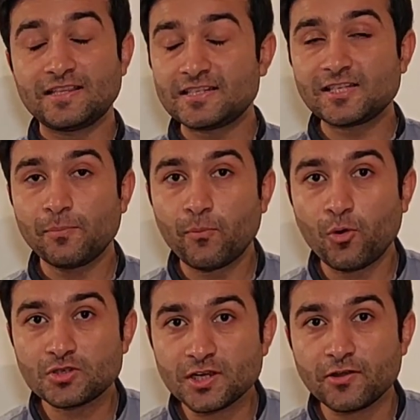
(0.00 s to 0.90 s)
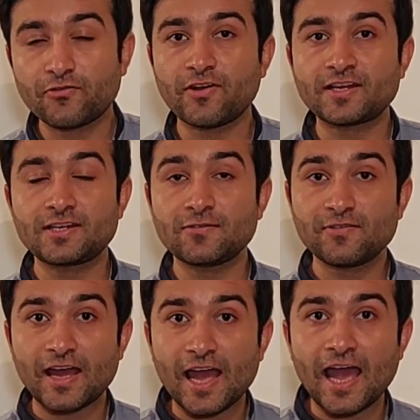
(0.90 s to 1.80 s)
This is the most effective
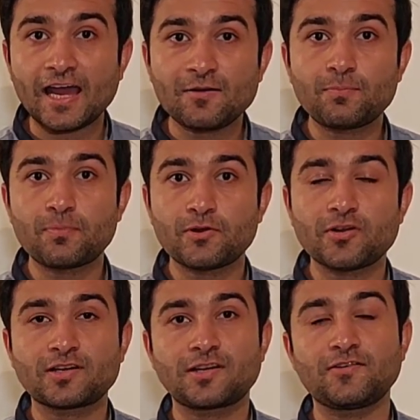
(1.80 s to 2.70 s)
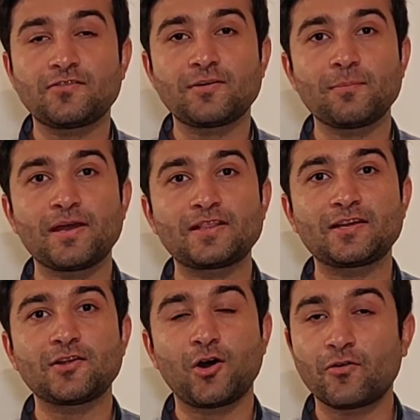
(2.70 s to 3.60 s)
and productive
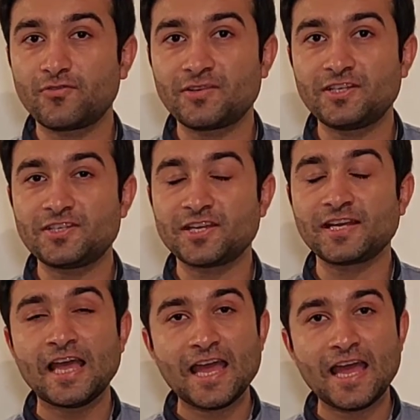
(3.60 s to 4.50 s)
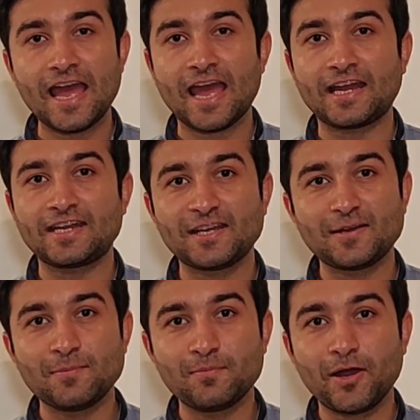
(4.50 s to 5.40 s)
method of teaching at
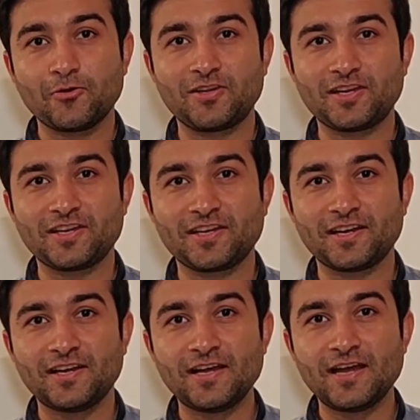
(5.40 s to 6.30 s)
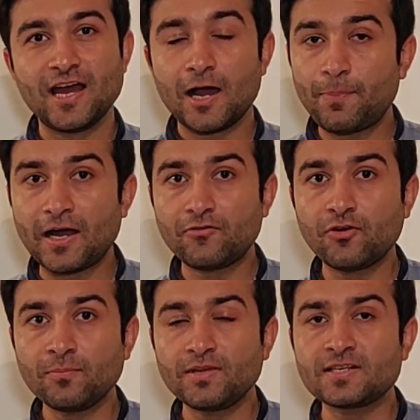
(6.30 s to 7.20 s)
Biotecnika. Apart
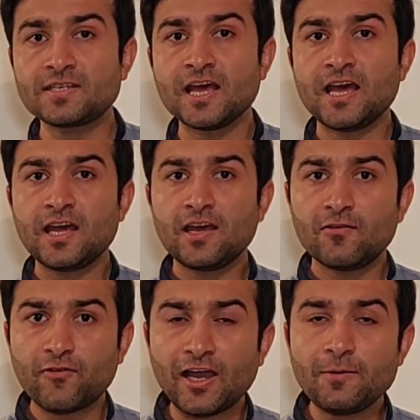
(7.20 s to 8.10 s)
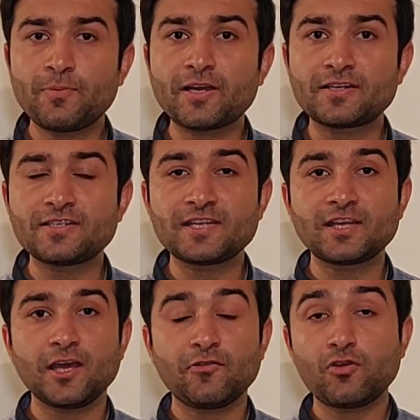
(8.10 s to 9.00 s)
from this, while
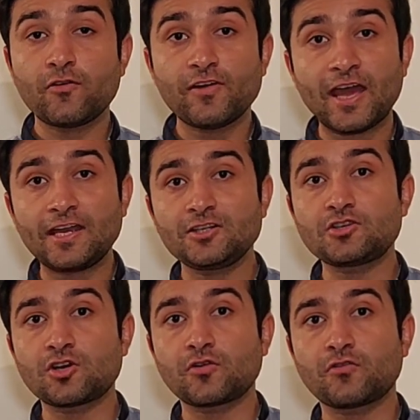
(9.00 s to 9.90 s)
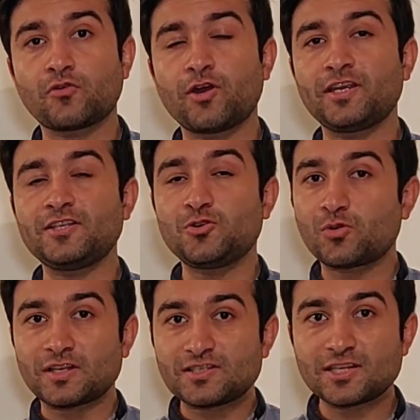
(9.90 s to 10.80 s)
practicing, if you have any sort of queries, you
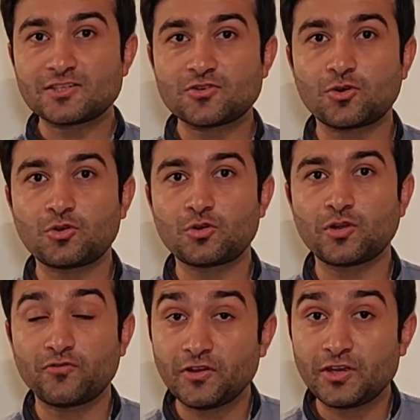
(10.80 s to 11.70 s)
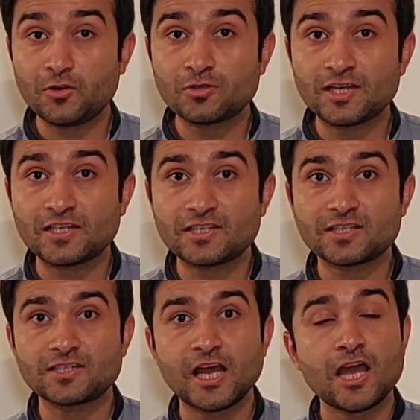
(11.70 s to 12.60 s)
can just go through the videos,
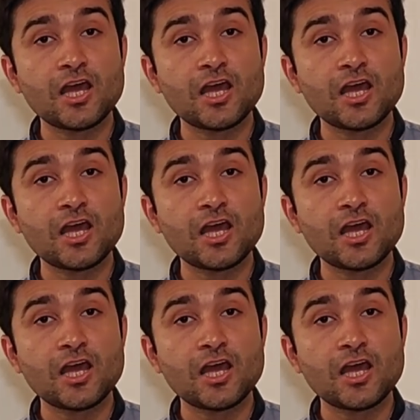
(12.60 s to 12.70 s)
lectures,